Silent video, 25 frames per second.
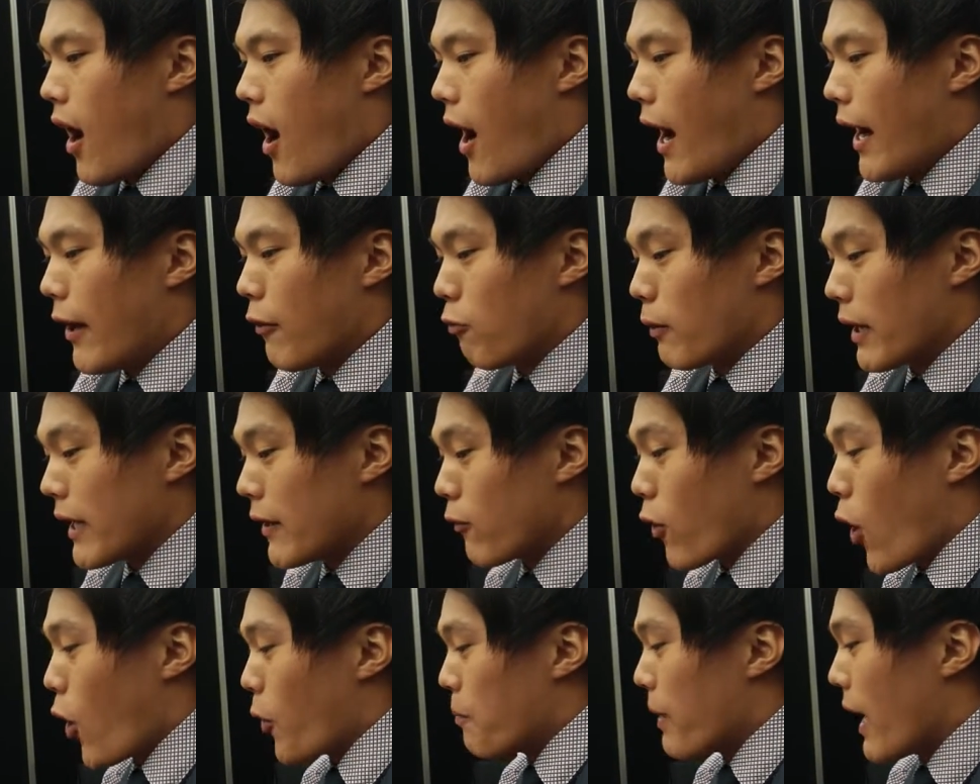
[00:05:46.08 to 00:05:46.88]
I
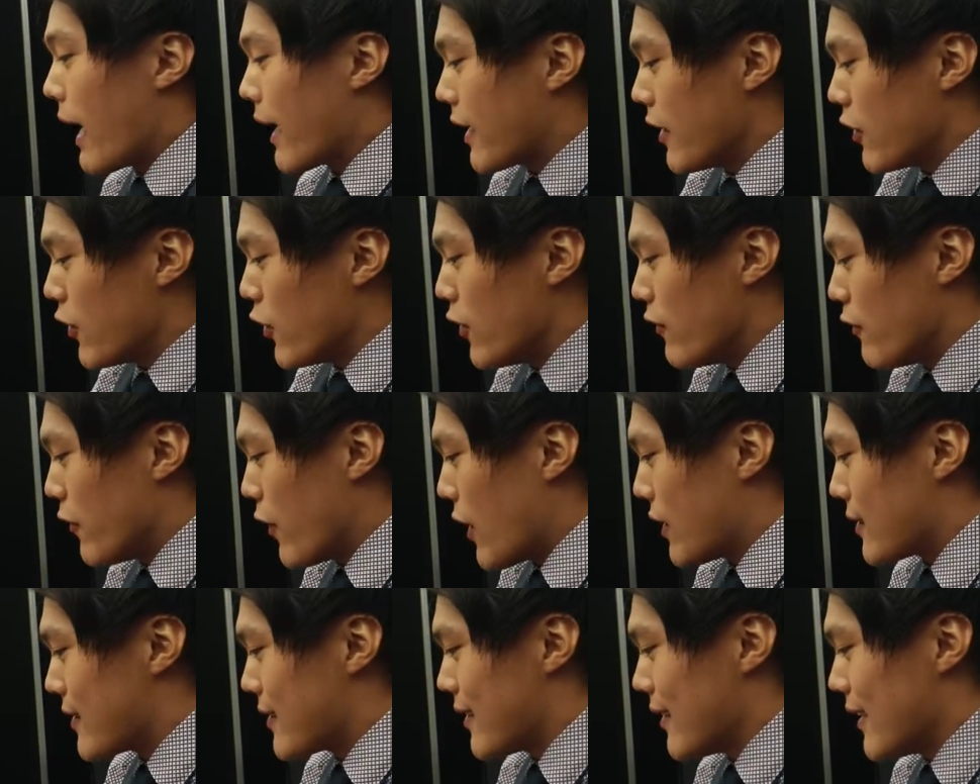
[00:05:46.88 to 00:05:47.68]
re-enrolled back at
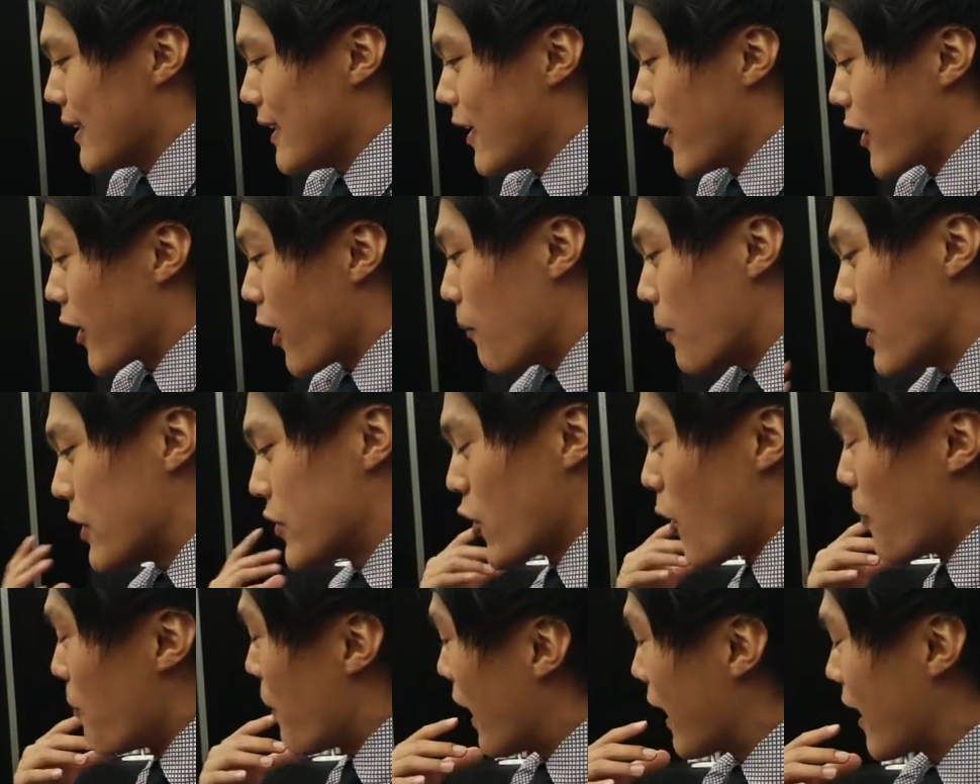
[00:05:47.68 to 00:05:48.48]
university. I got my
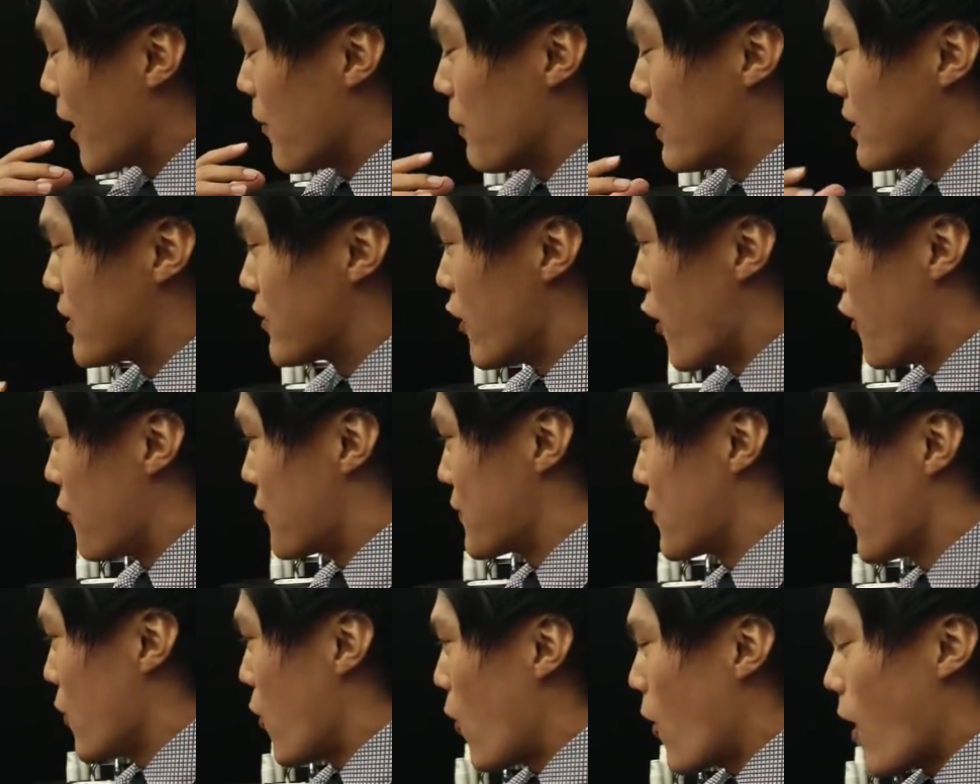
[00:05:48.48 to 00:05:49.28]
job back at my surf
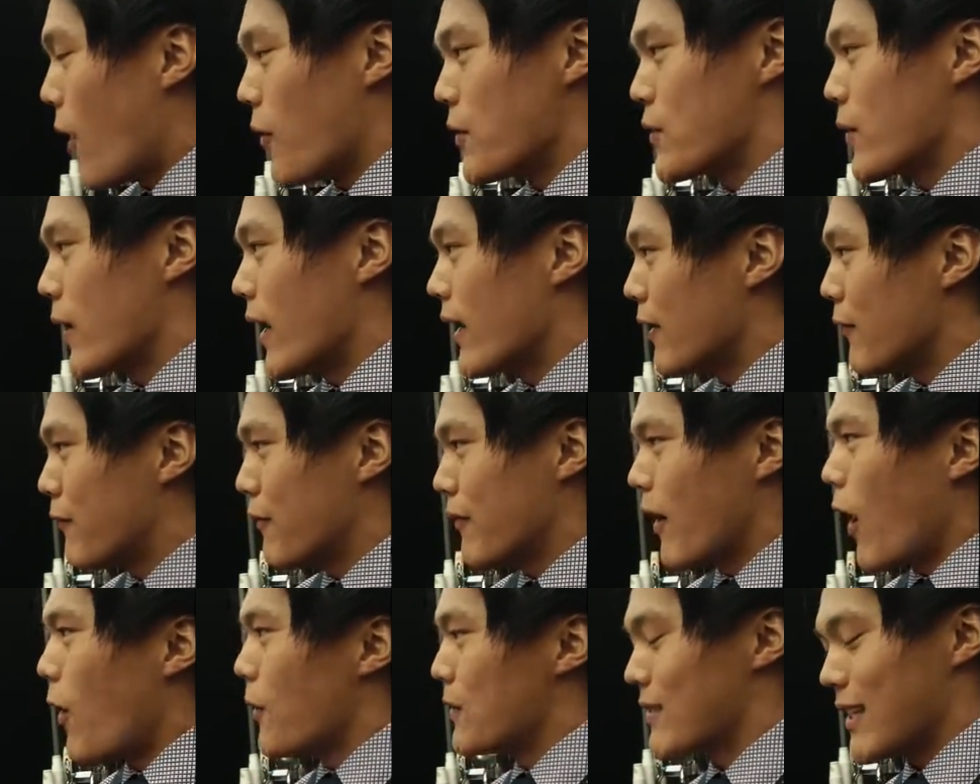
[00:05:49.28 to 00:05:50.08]
store. I was ready.
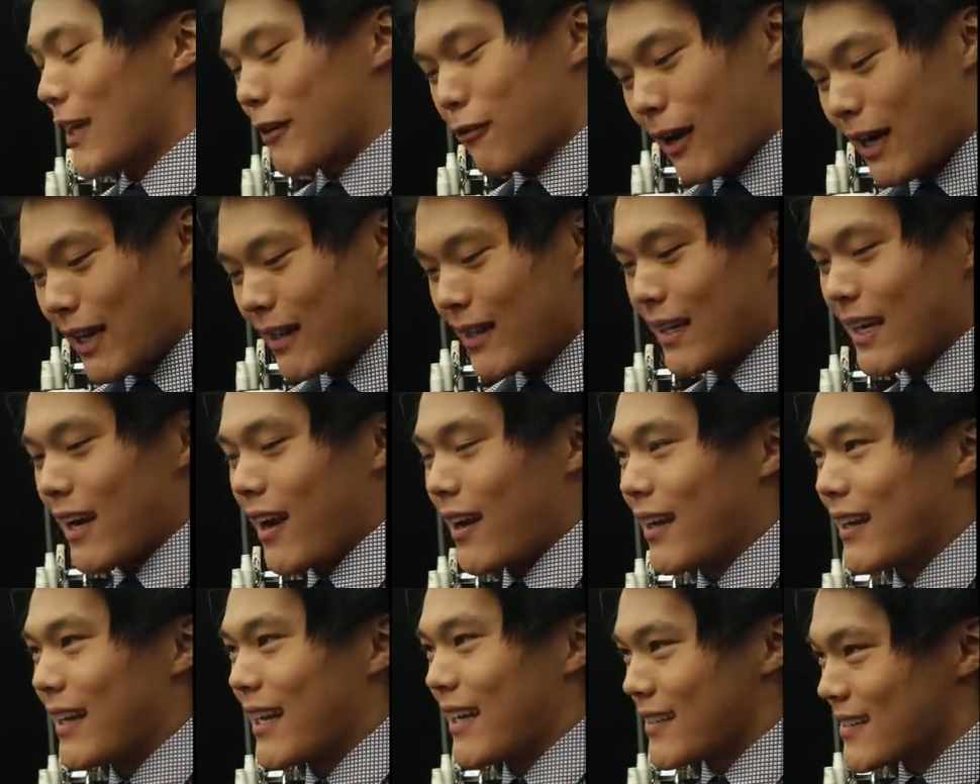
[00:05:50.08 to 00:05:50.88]
I was like ready to
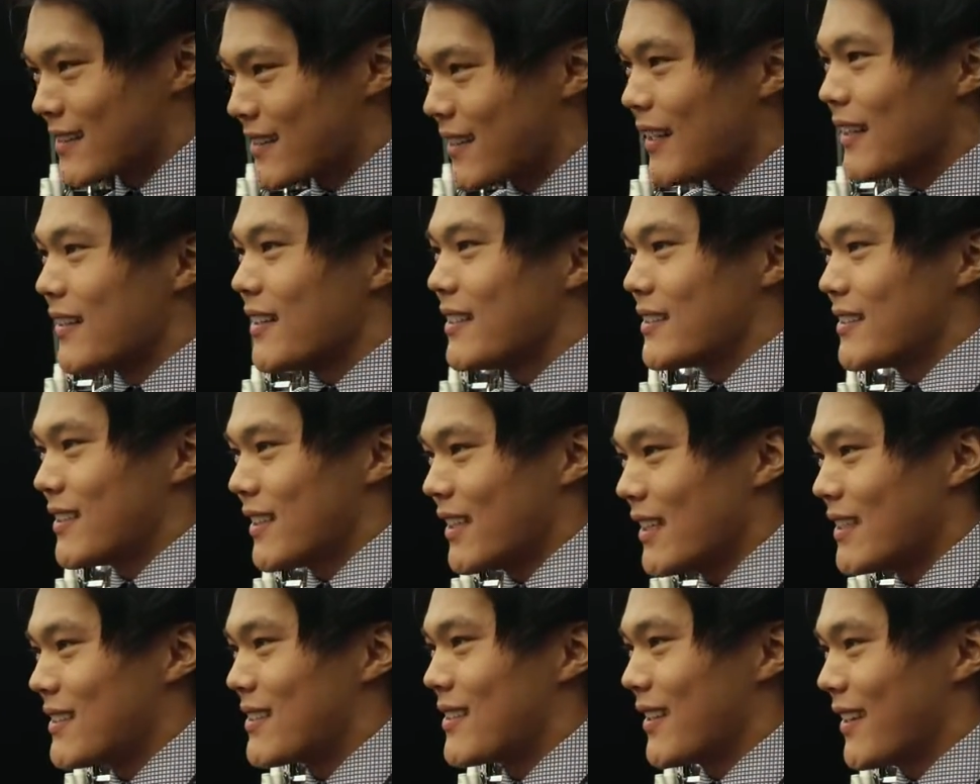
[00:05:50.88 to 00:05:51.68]
kind of concede this
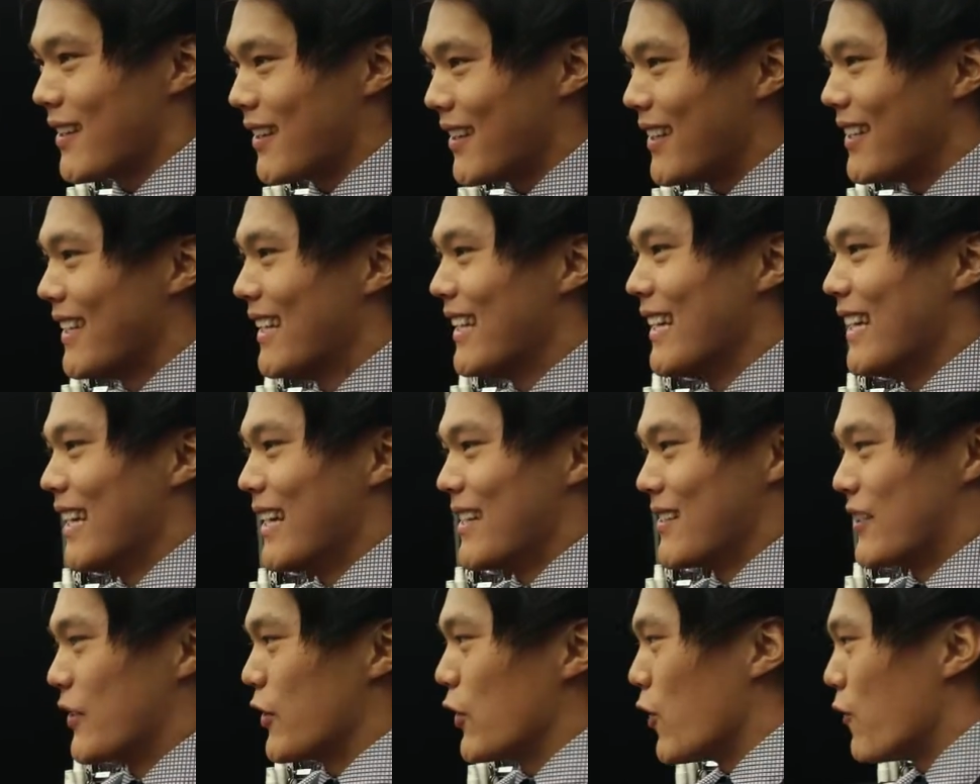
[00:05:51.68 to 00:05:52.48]
year
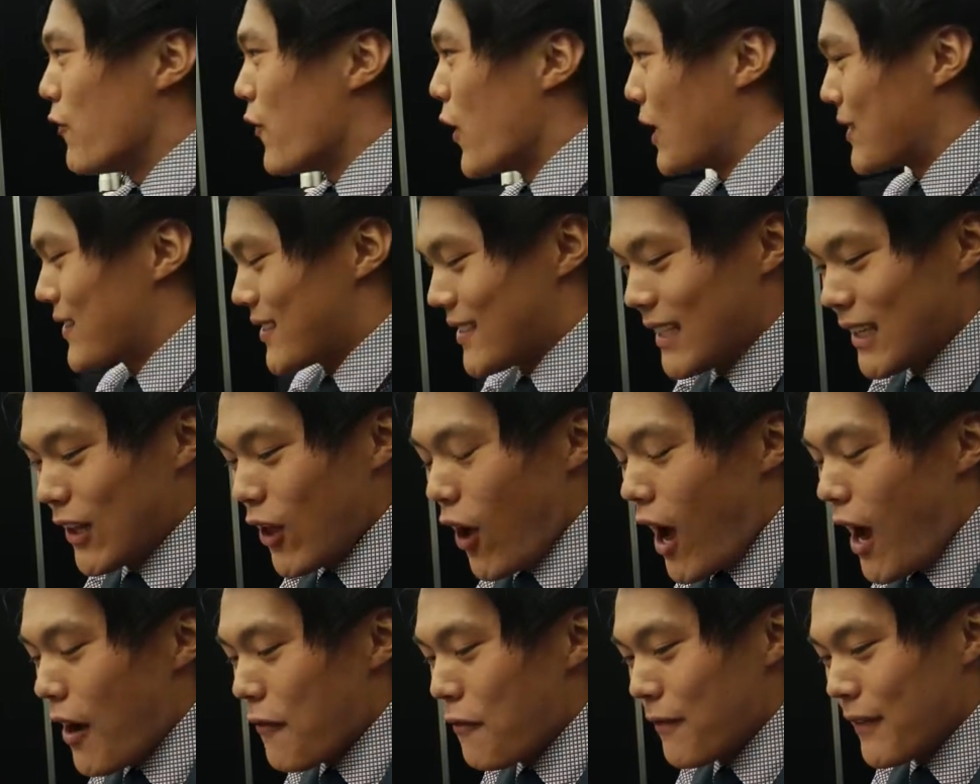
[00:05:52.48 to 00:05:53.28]
to, to university
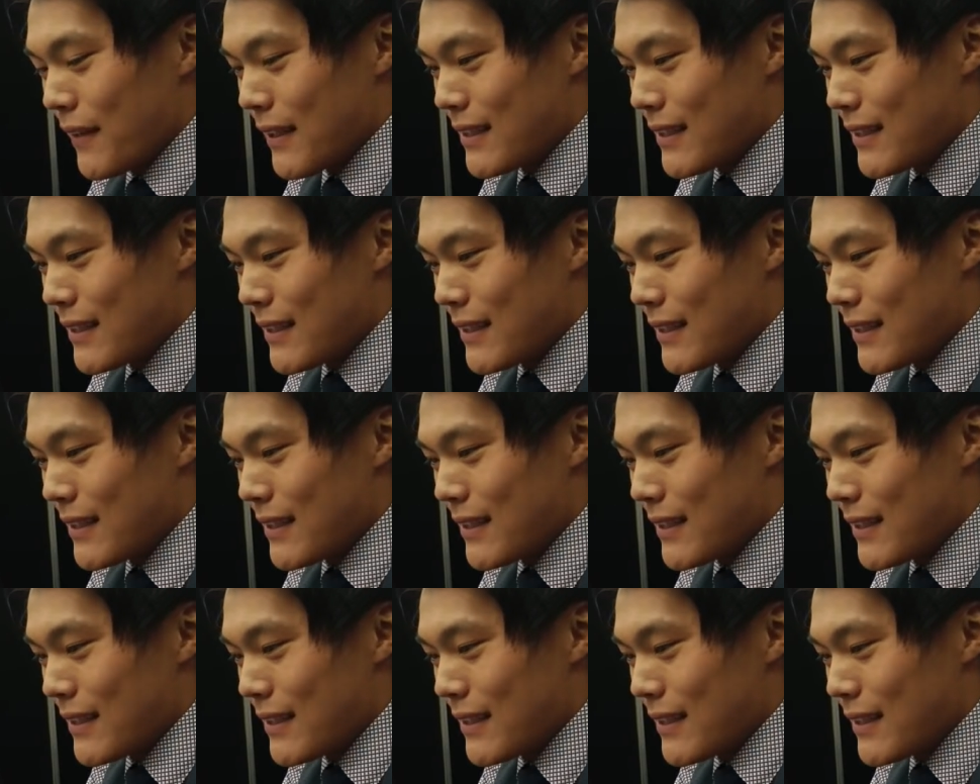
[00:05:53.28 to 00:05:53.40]
life.